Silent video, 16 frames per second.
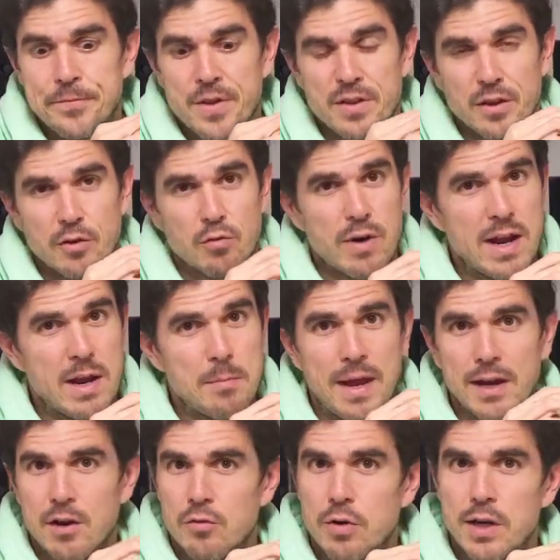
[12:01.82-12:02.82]
The grey and
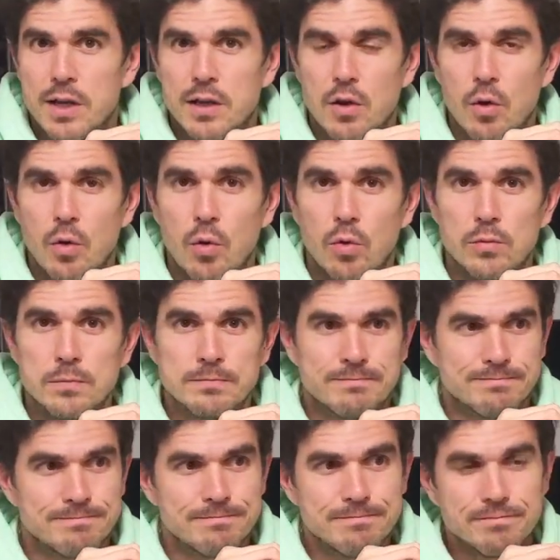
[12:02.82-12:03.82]
black are really cool.
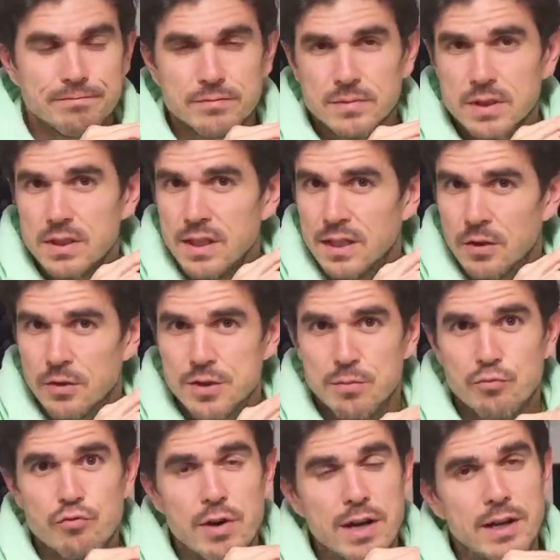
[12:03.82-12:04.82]
They've got
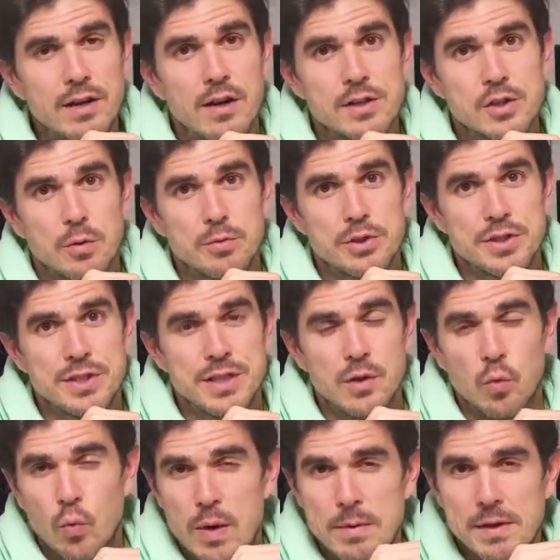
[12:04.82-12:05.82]
some really nice options in
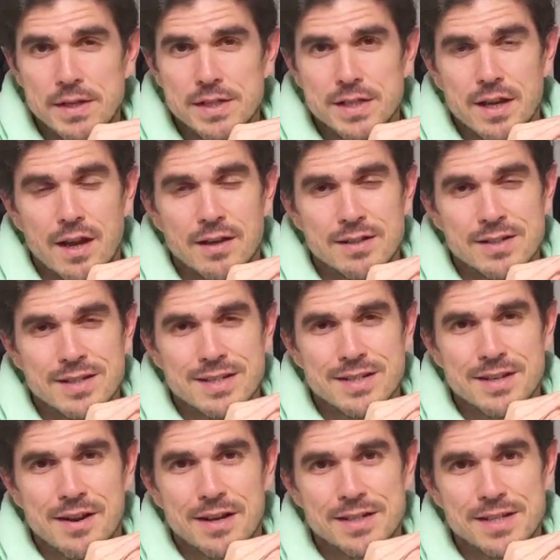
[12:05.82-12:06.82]
the women's colours and
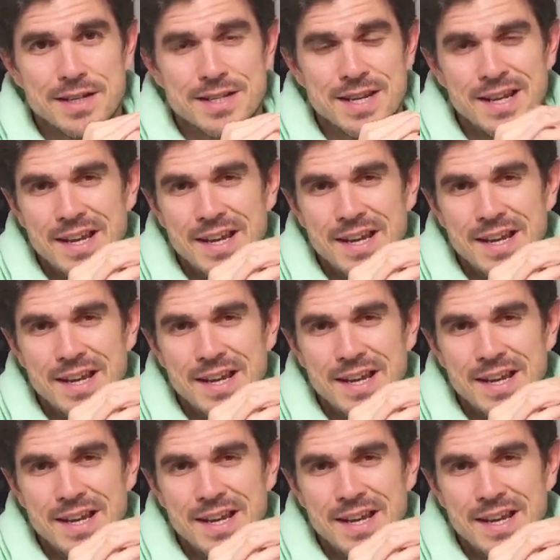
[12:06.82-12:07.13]
sizes.